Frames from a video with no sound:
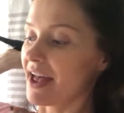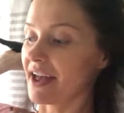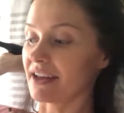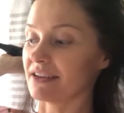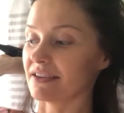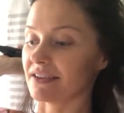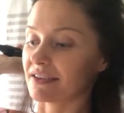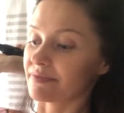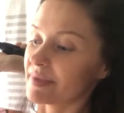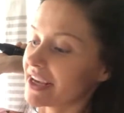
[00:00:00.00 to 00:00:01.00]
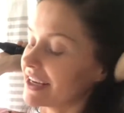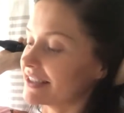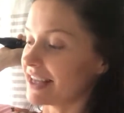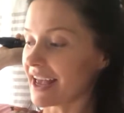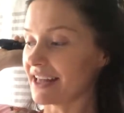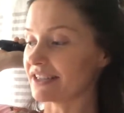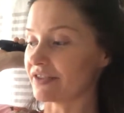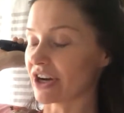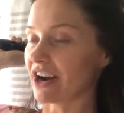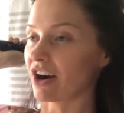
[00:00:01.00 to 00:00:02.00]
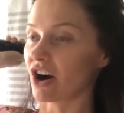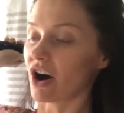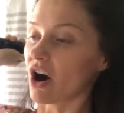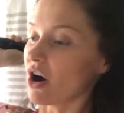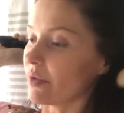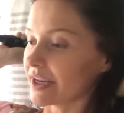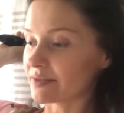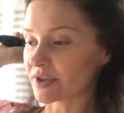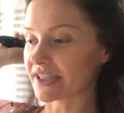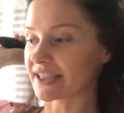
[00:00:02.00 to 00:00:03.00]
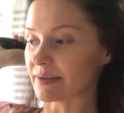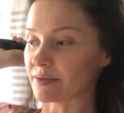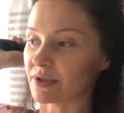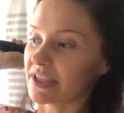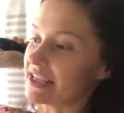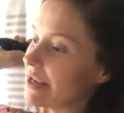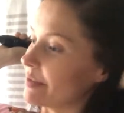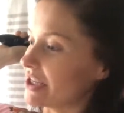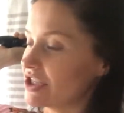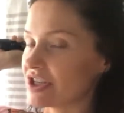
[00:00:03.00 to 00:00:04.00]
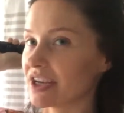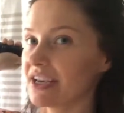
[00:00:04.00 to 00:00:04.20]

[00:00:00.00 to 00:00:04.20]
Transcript: And because the ends of your hair are always more susceptible to damage,